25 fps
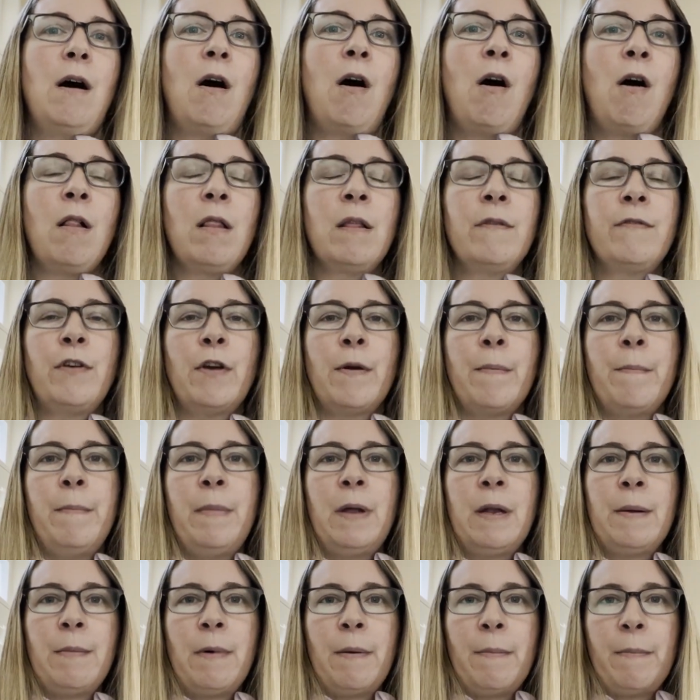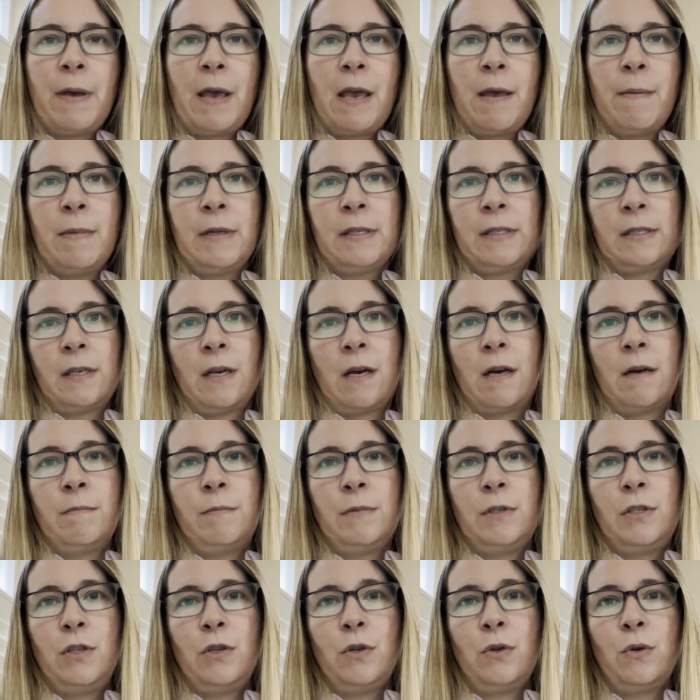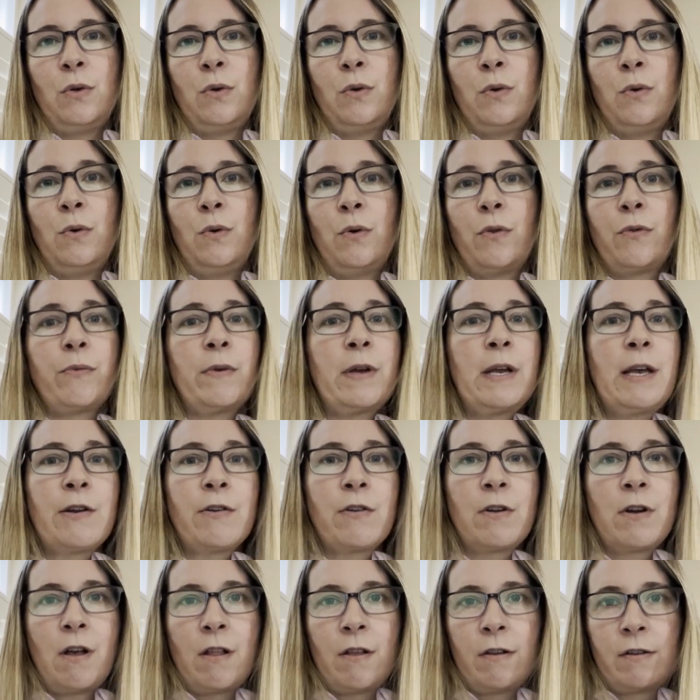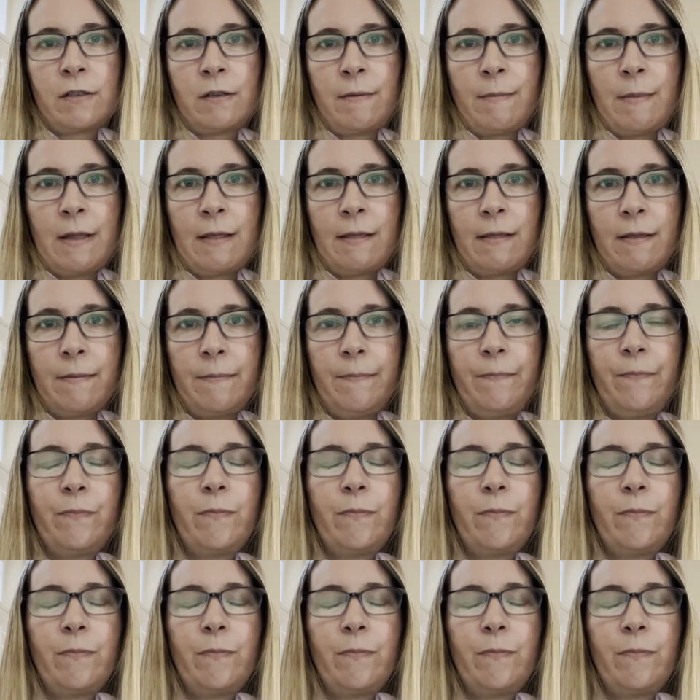all of your minimum payments come to $300 a month,